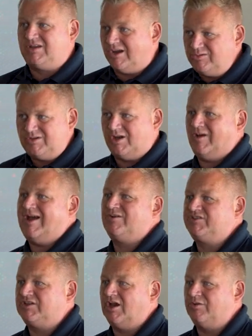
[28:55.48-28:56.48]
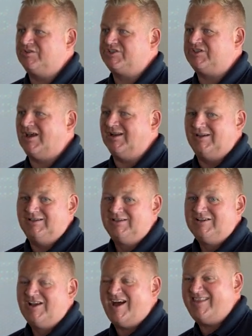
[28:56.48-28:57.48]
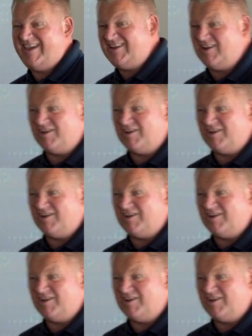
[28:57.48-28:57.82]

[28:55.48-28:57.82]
don't know how to go and sell it. I then